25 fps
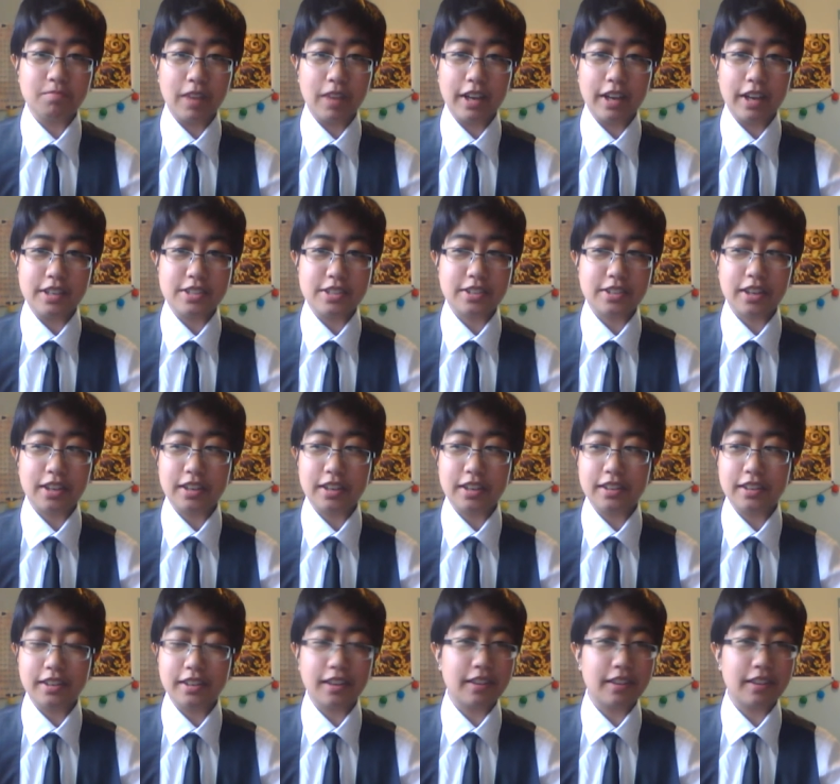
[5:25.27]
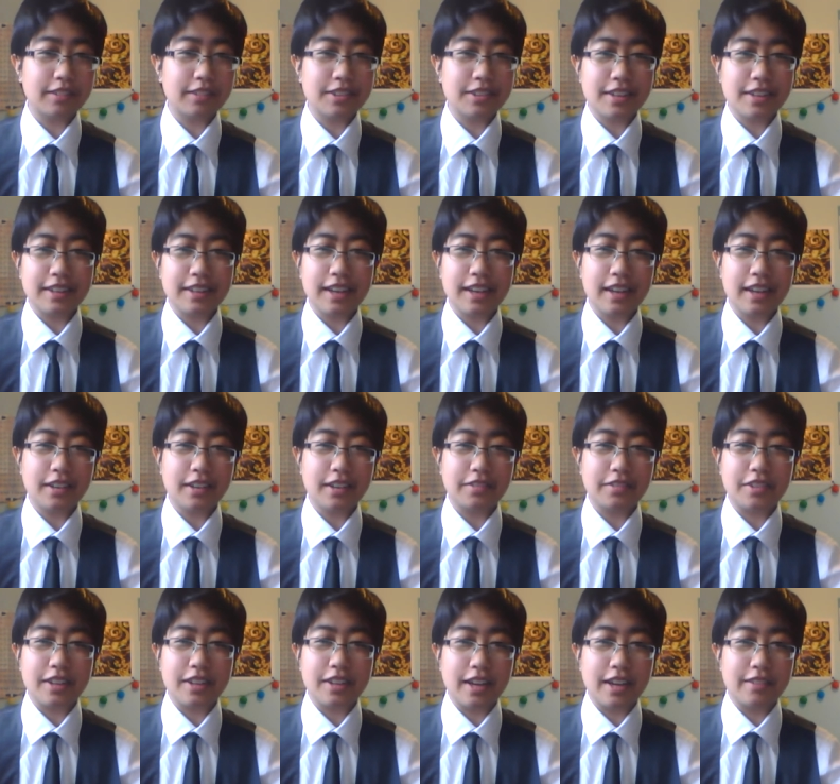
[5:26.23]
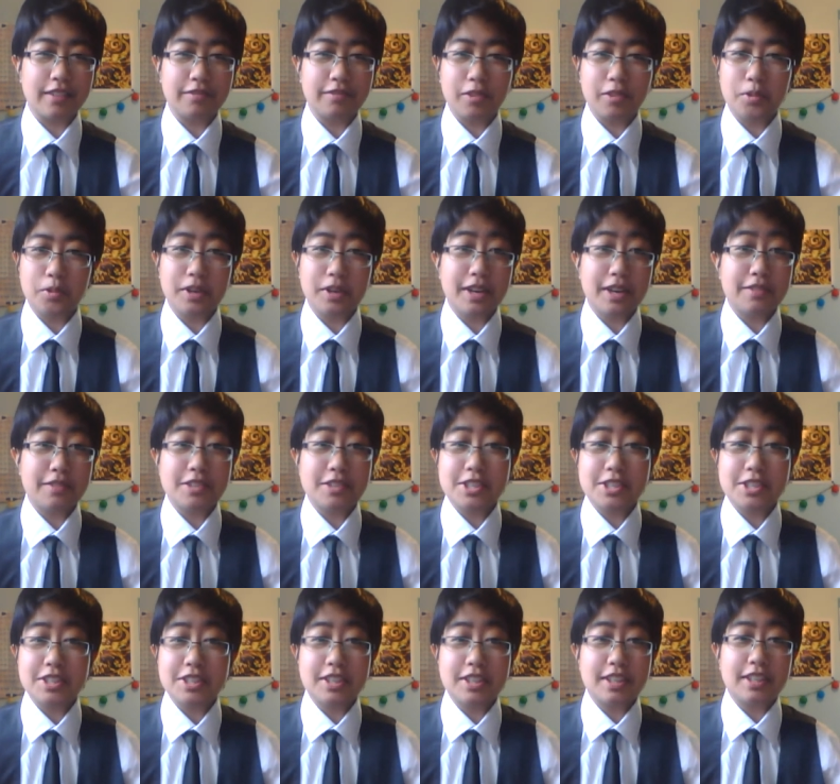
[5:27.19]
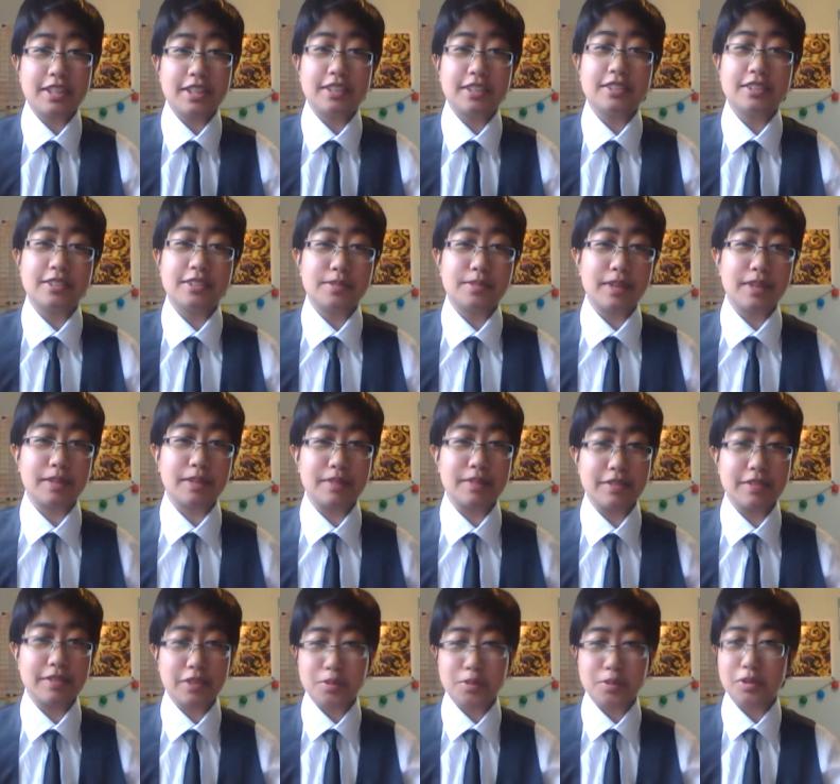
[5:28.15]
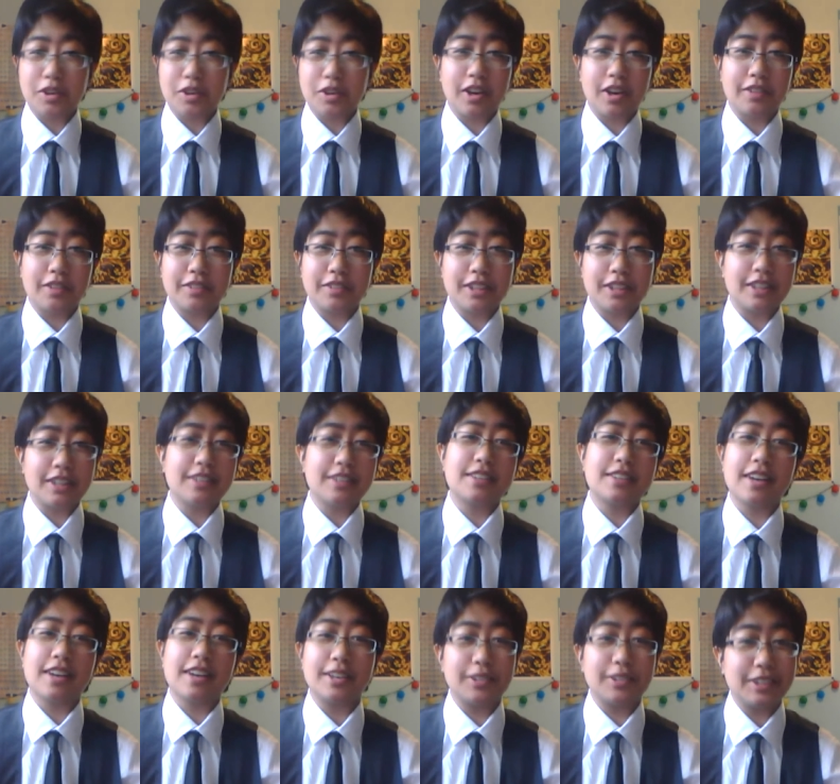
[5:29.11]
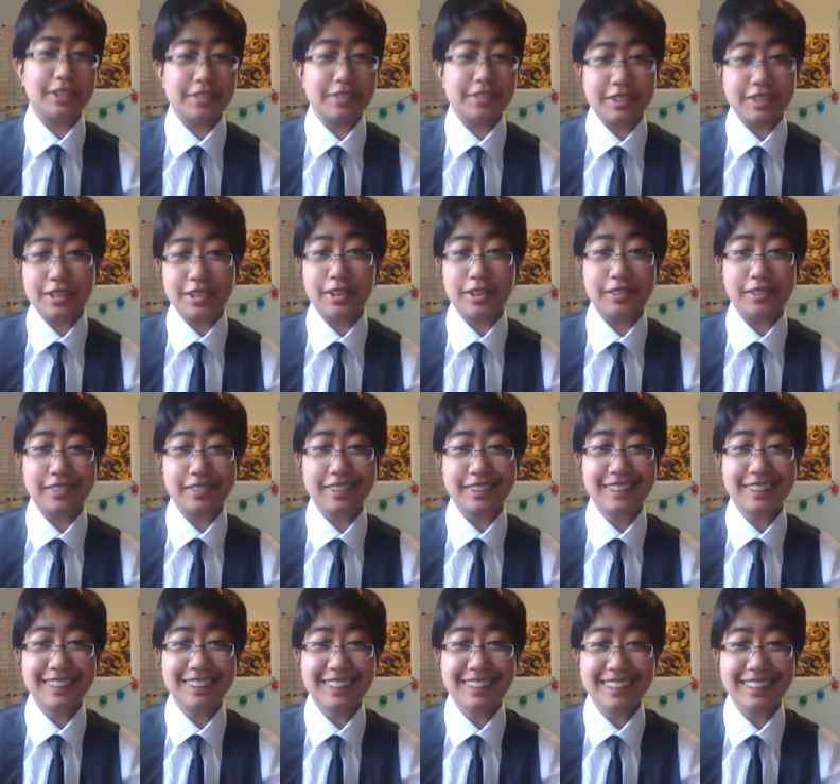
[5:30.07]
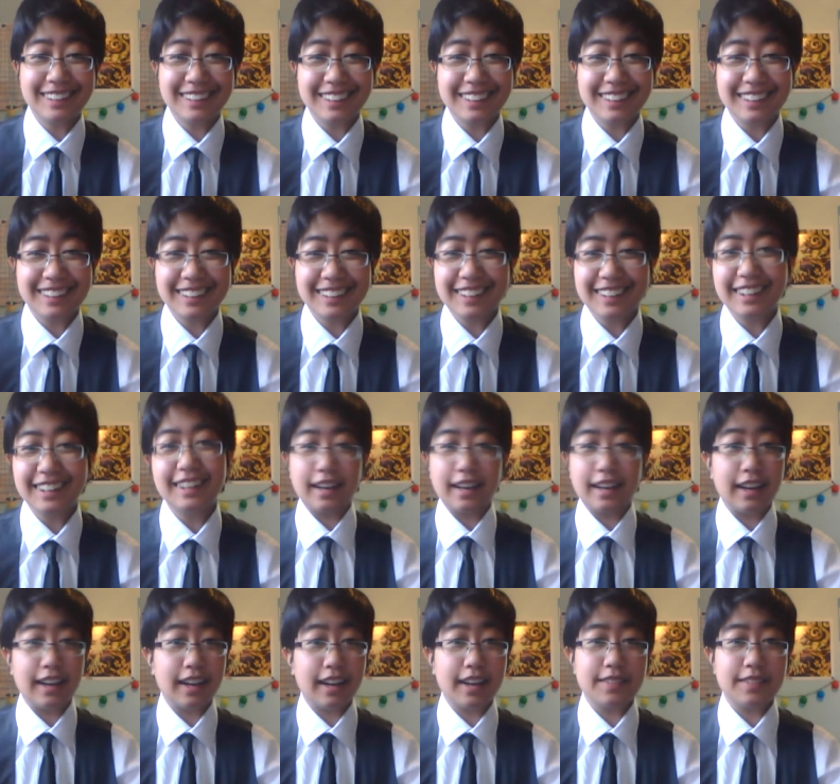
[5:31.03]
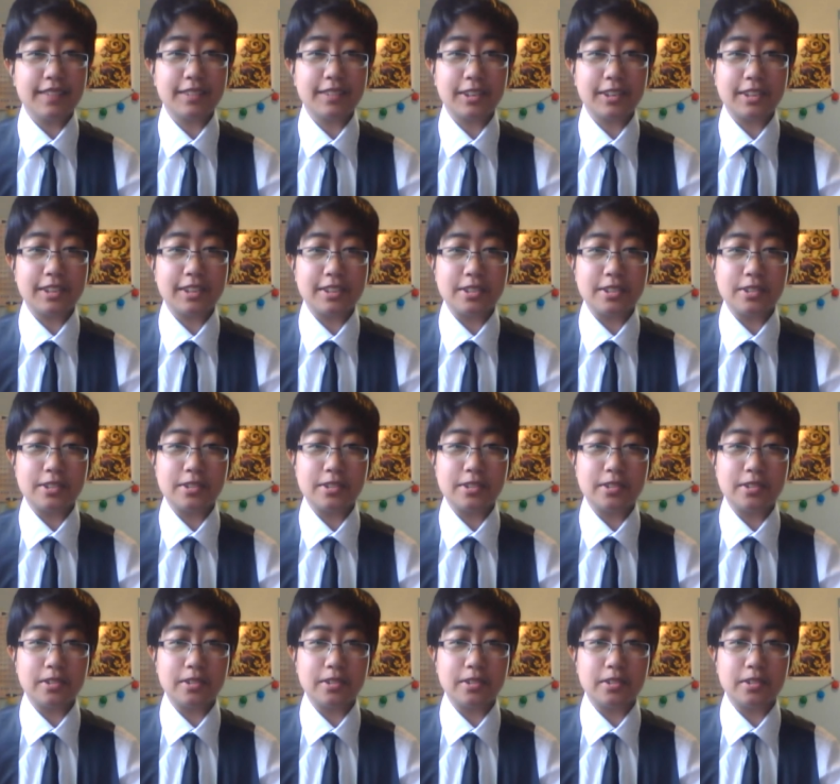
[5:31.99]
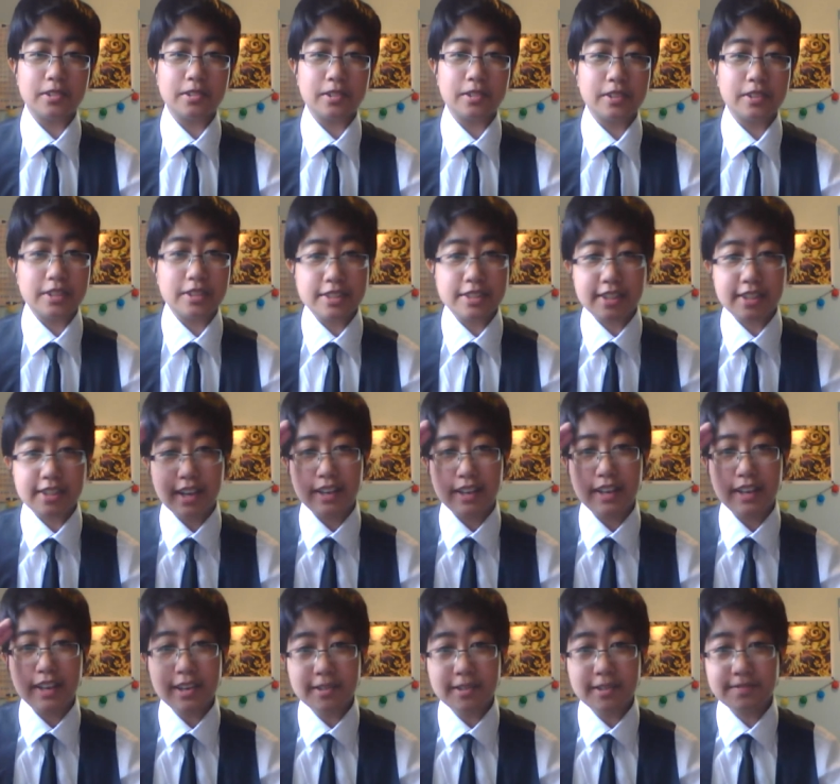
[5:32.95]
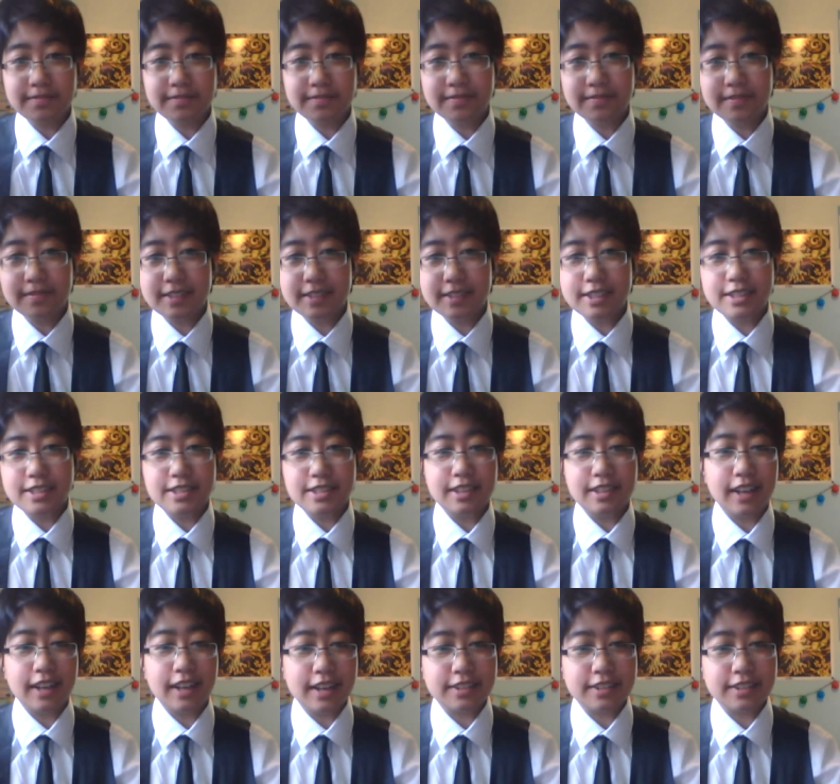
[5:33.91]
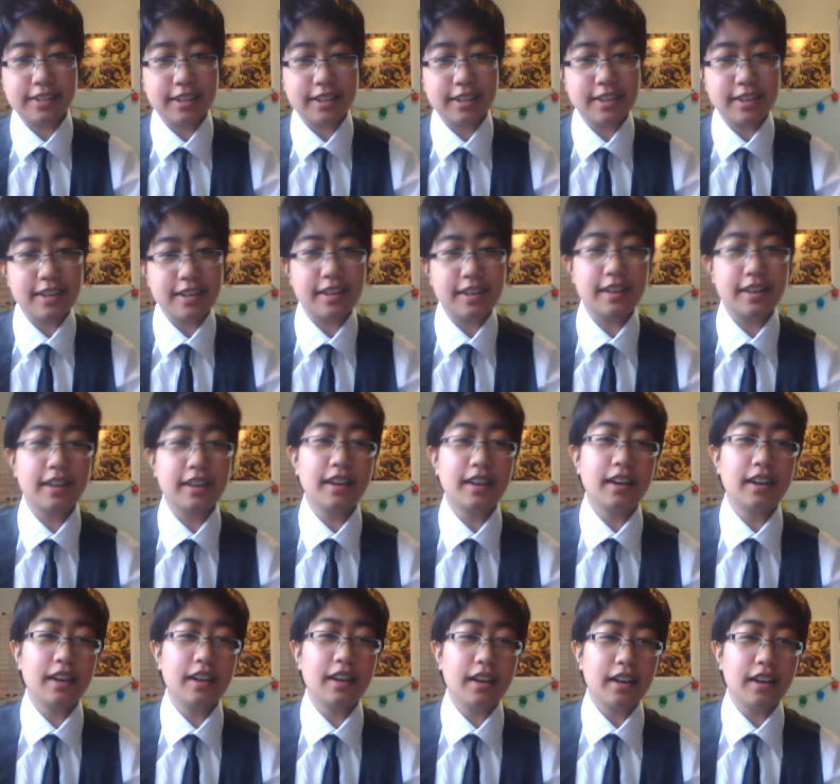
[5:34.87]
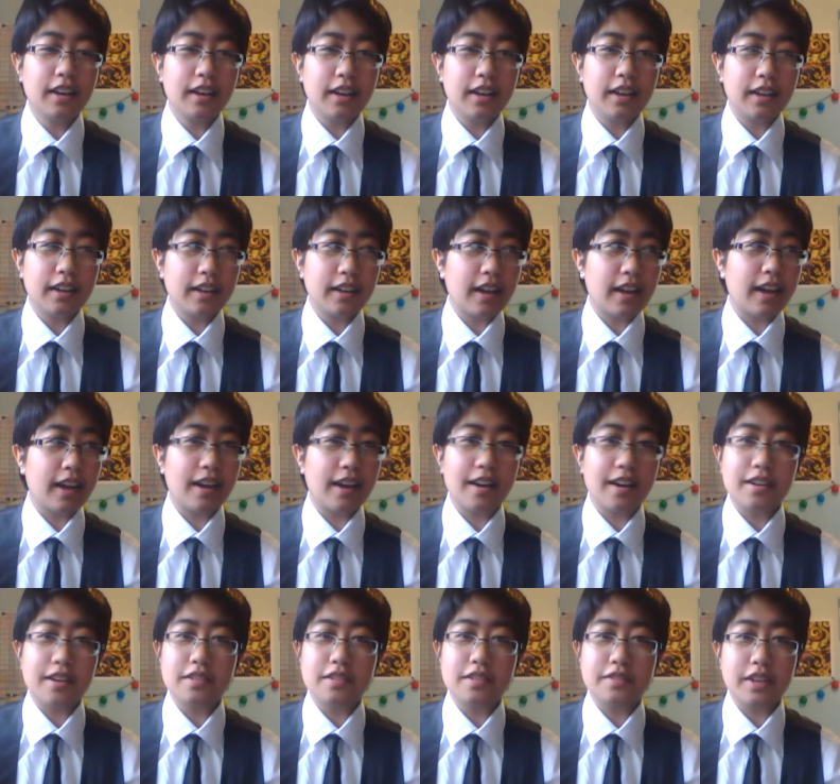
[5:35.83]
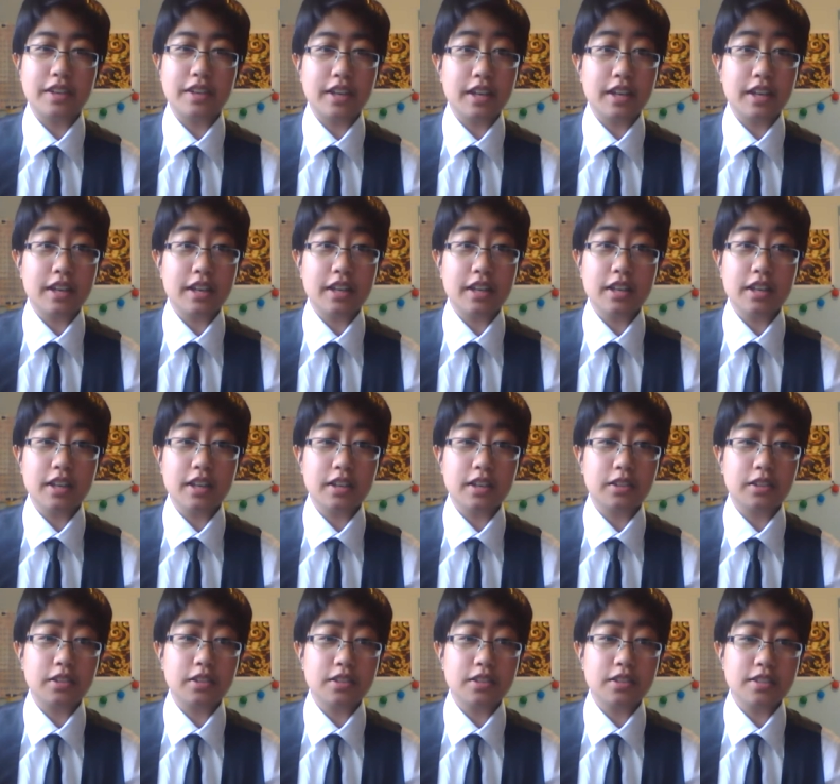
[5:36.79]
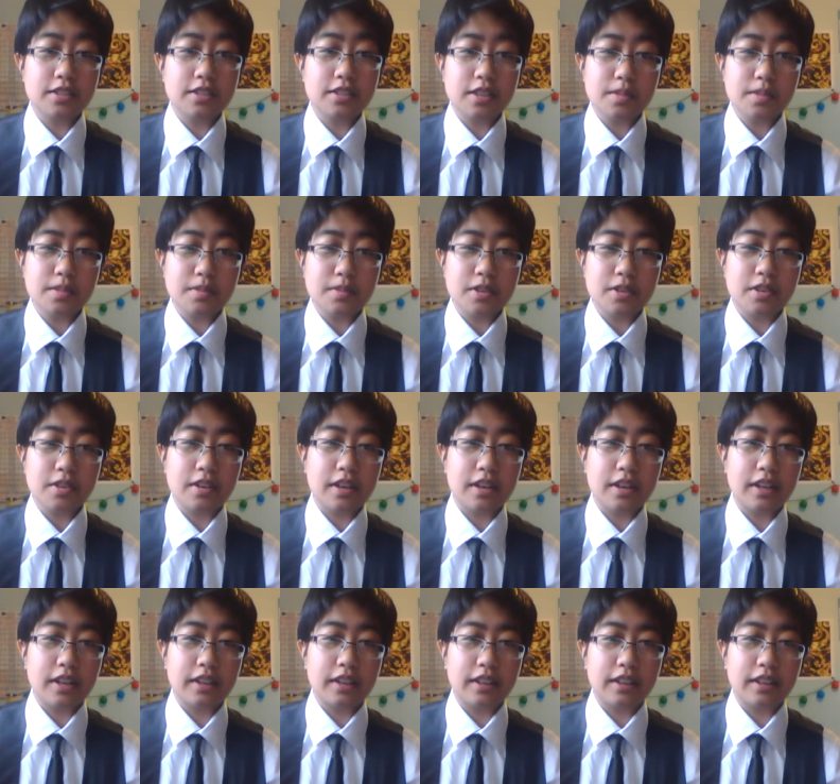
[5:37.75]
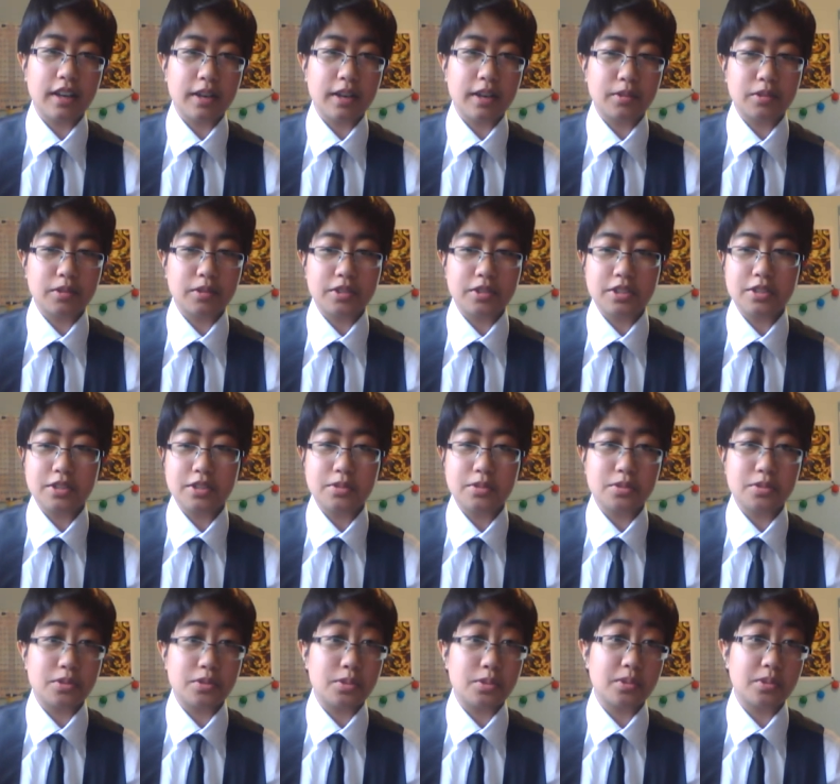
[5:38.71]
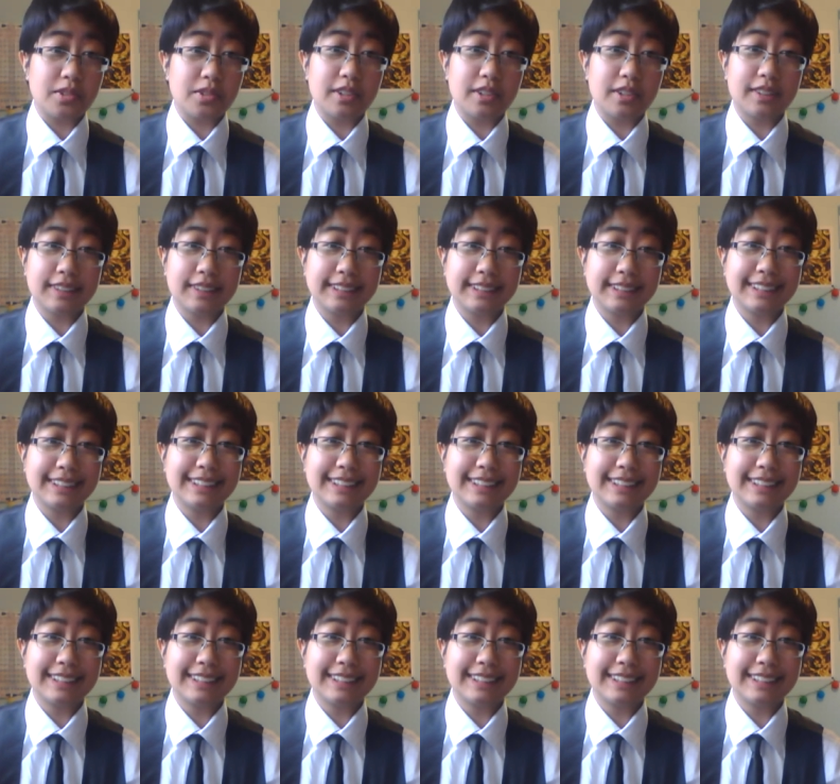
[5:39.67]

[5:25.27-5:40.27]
I just kind of have to thank Hannah for that, for whatever she did to make me feel more confident. I don't even know. I'm going to sign out. See you guys later. Have a good summer, and I will see you soon.